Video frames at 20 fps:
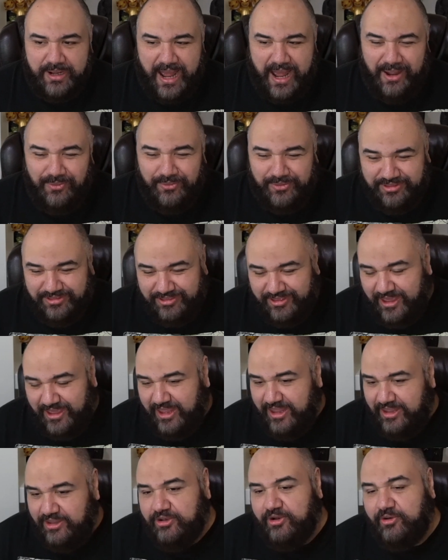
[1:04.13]
i would
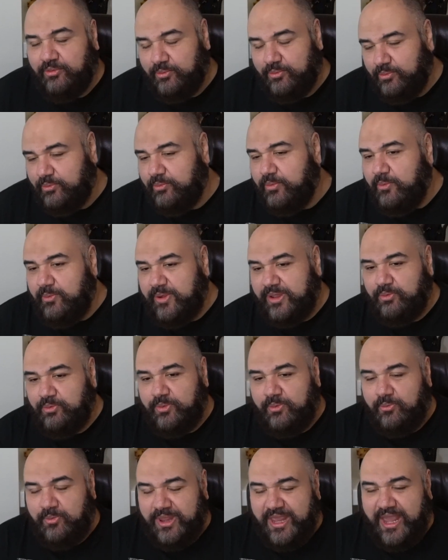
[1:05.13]
say you know when we
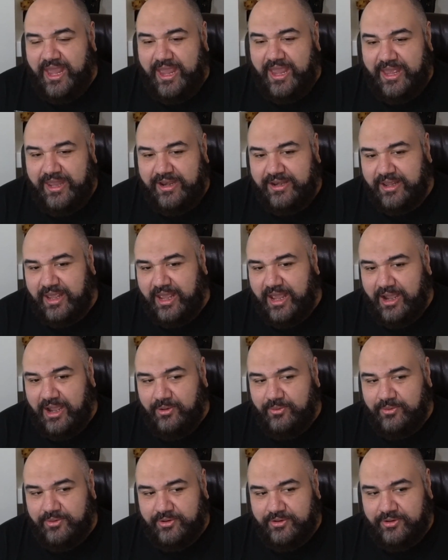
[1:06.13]
when we had
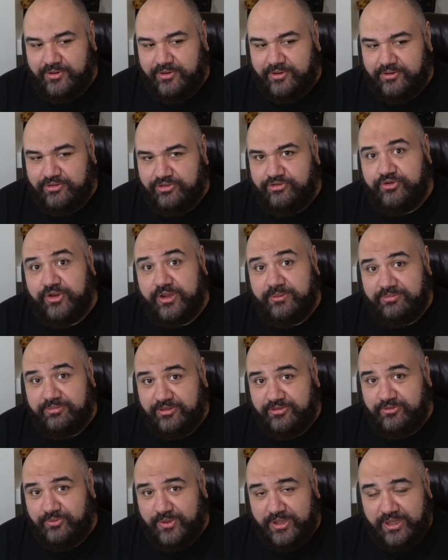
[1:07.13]
our streams
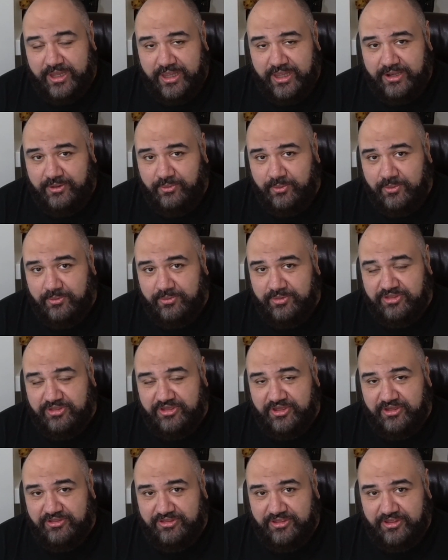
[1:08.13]
this weekend and we were
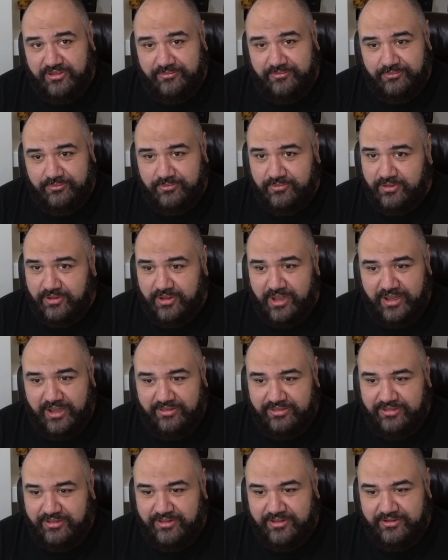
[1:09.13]
discussing
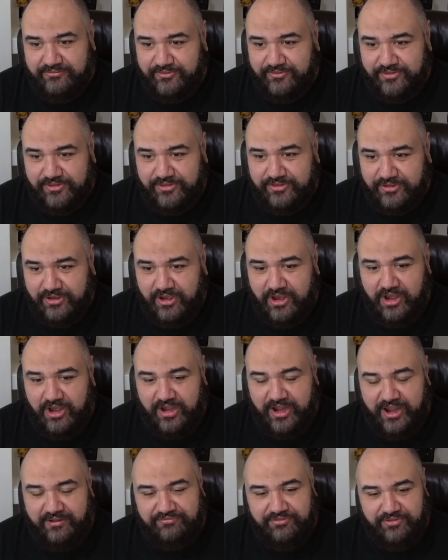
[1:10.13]
godzilla versus
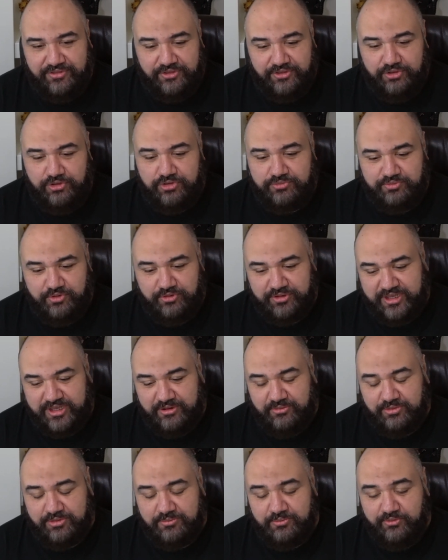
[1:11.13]
kong after the news broke that
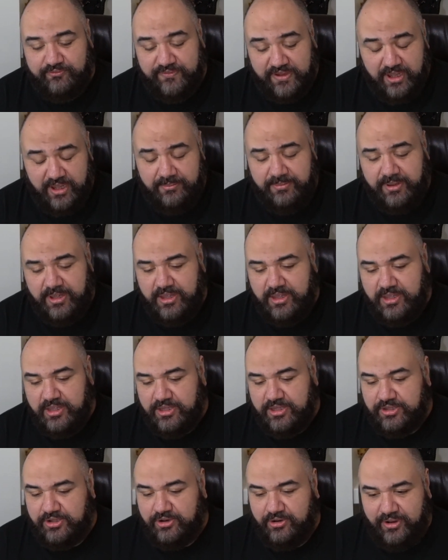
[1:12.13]
it was moving up
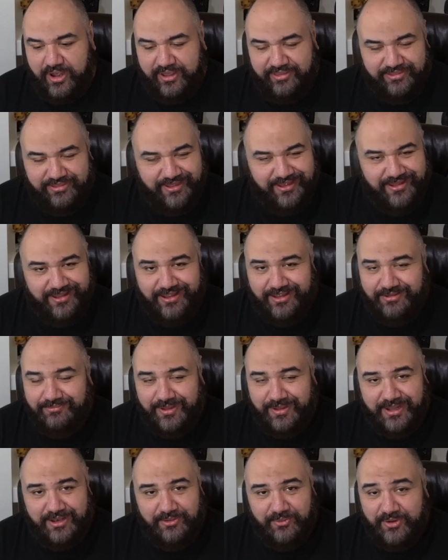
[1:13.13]
you know i said it could
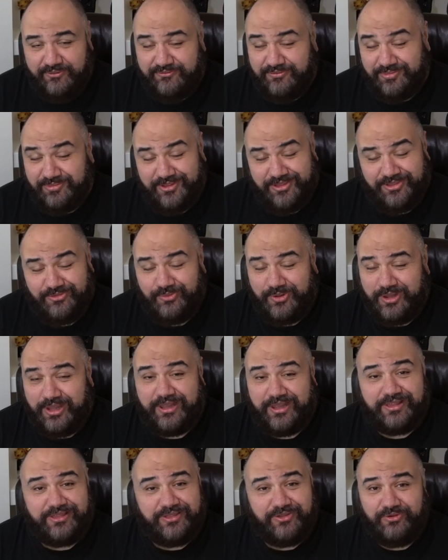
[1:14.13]
be anywhere from this
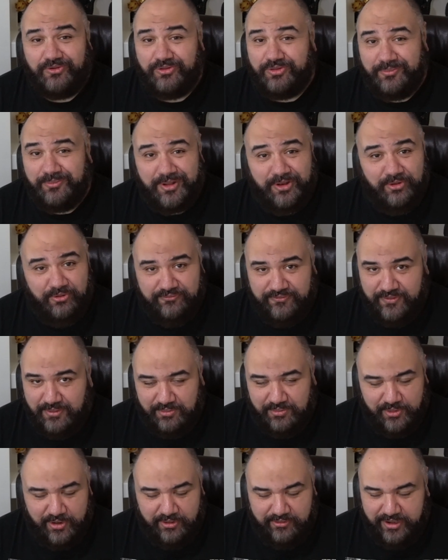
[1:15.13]
week till the middle of
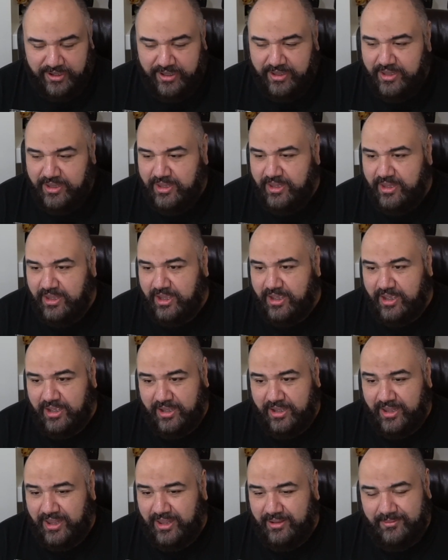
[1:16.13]
february
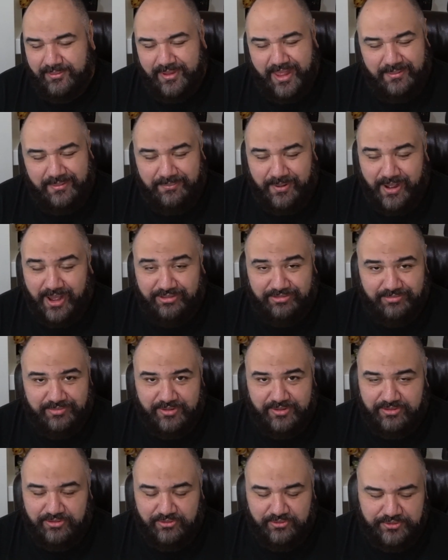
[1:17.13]
uh, and possibly
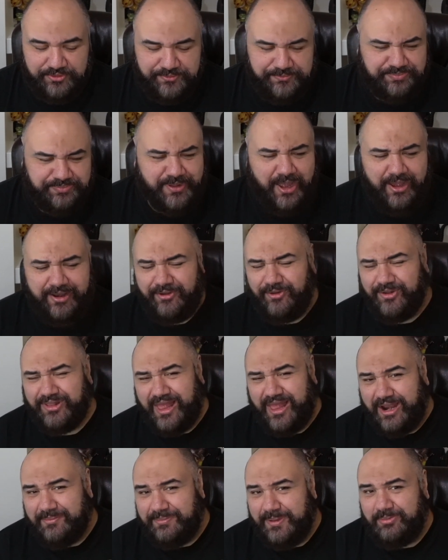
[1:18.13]
sooner now i know a
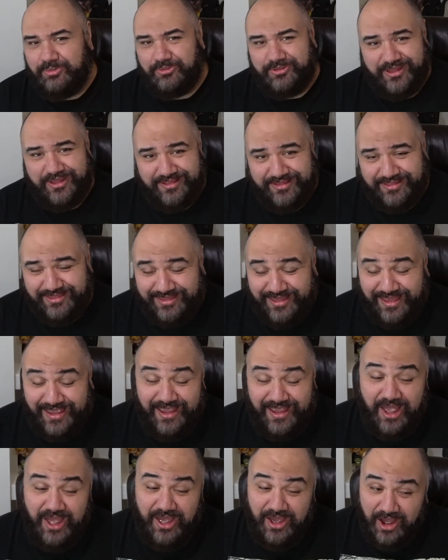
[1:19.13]
lot of people tend to say
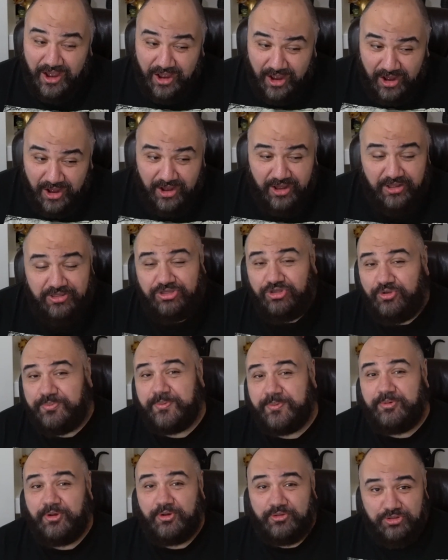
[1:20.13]
ah oh, super
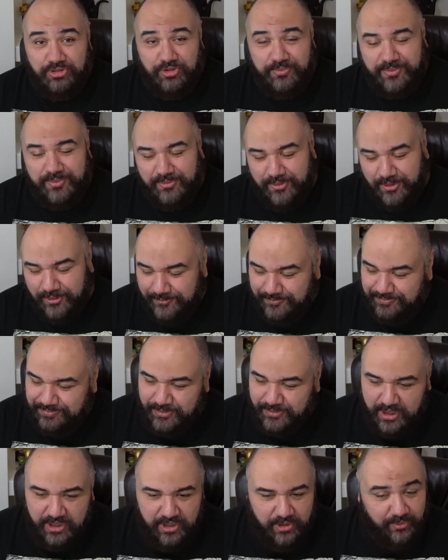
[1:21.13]
bowl super bowl
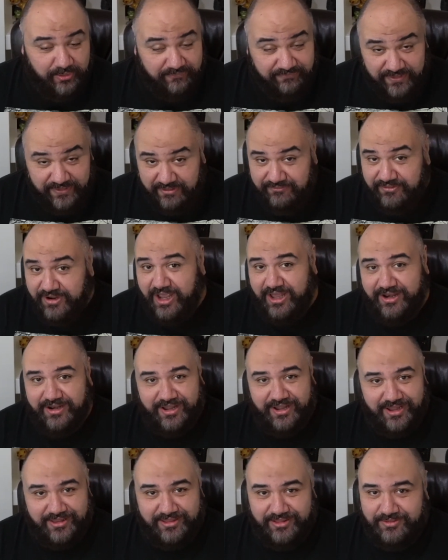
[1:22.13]
we've never gotten a
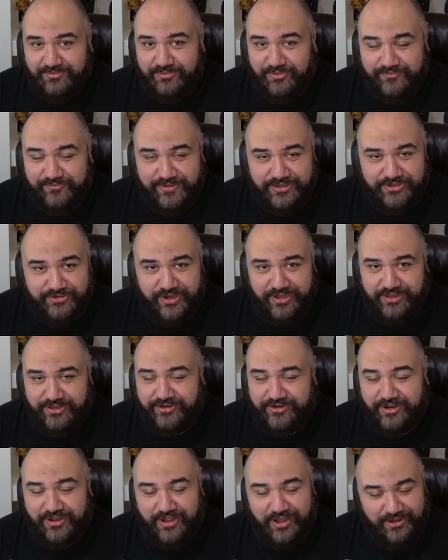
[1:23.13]
godzilla movie
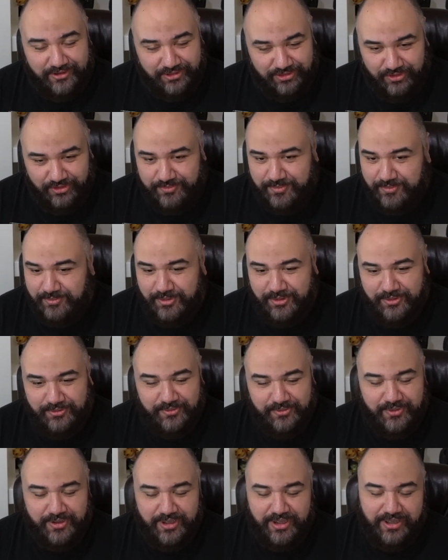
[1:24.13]
trailer on a super
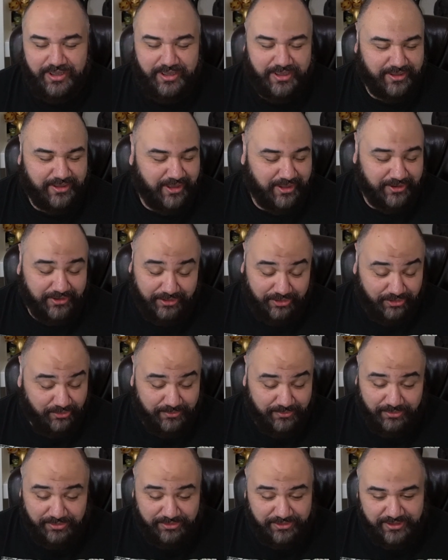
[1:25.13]
bowl uh, on a super
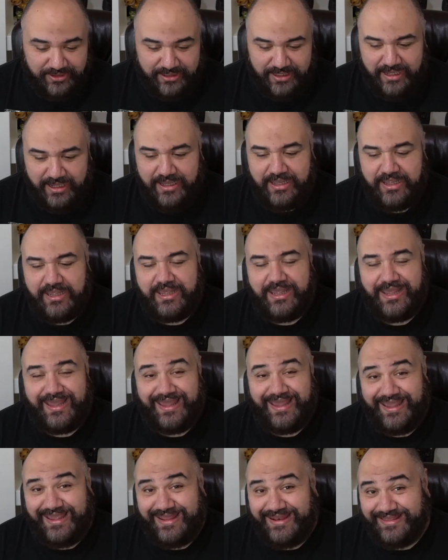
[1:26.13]
bowl sunday
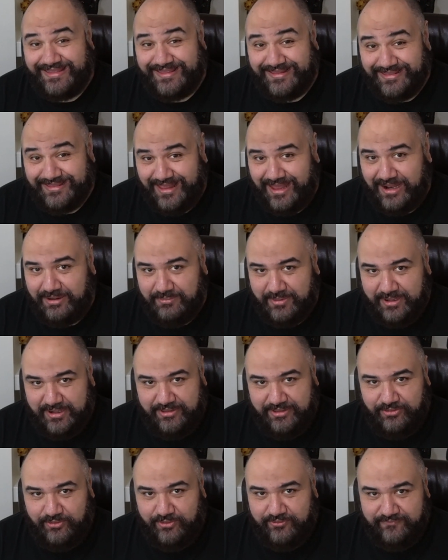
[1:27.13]
it is a lot of money
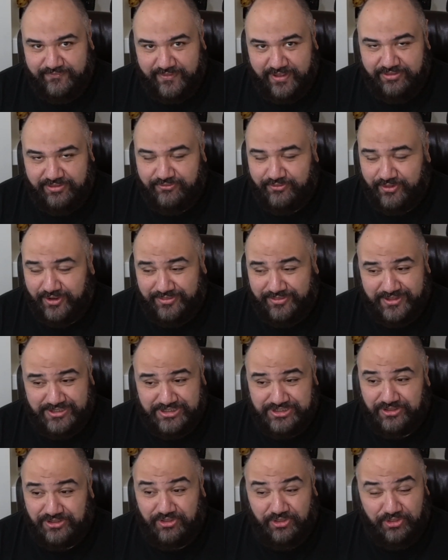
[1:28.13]
to invest for I think
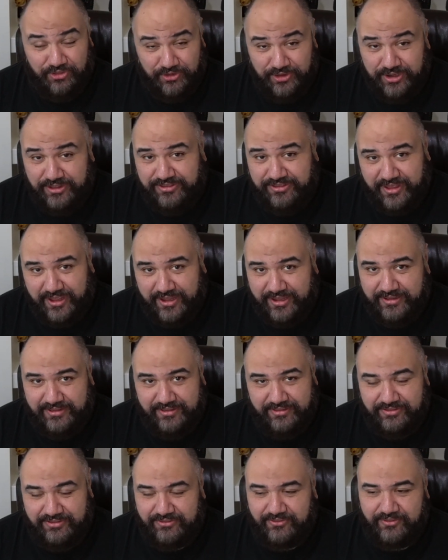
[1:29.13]
just 30
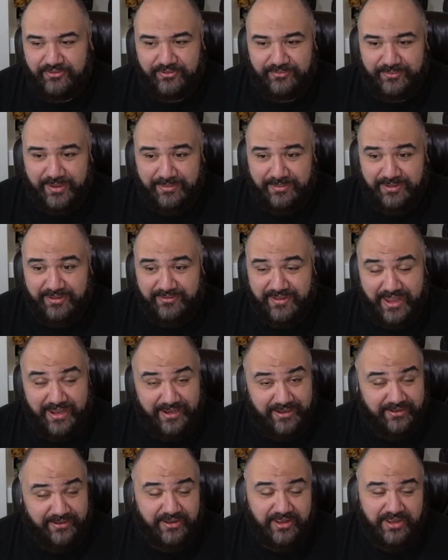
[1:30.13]
seconds or maybe
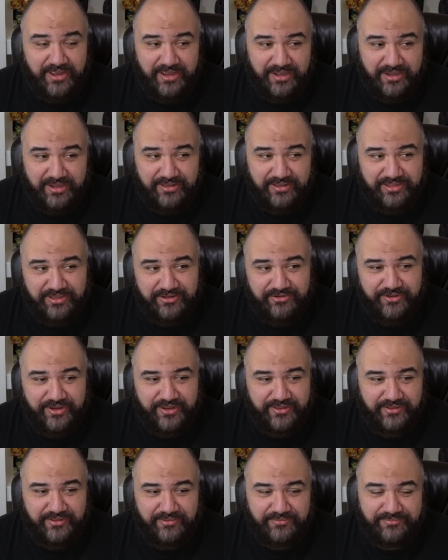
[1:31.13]
and
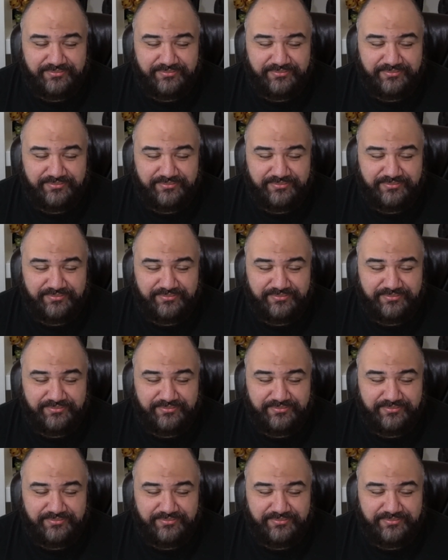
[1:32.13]
considering